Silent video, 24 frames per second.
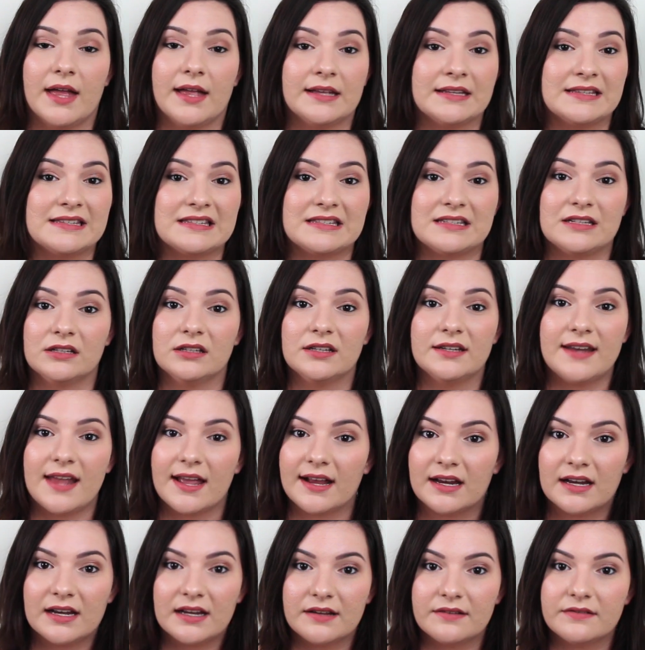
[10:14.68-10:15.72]
It's still a
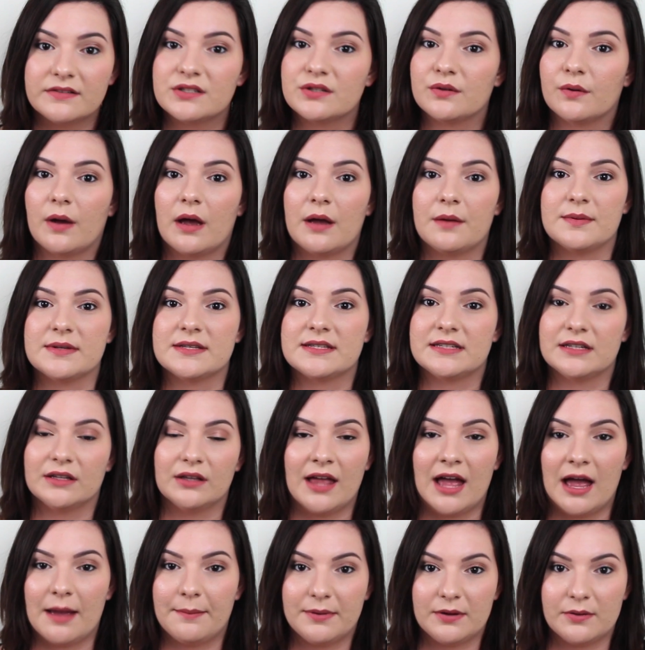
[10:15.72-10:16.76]
negative, so I was
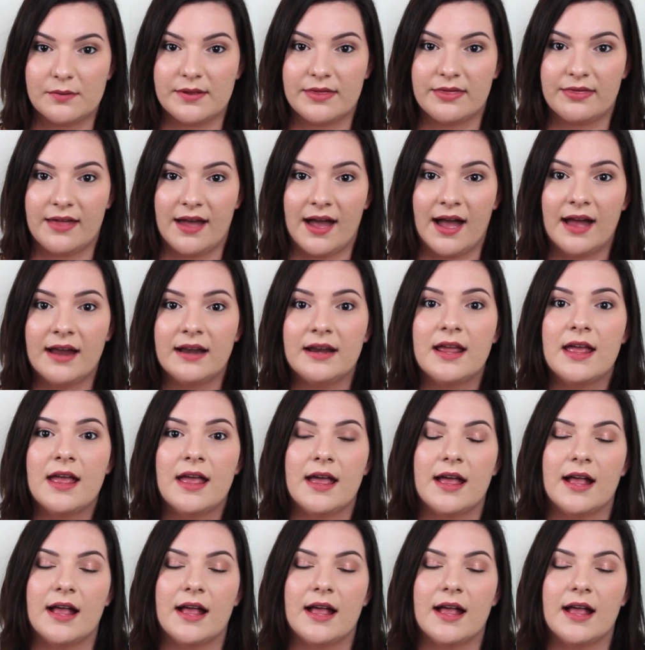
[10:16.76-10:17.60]
still happy with that.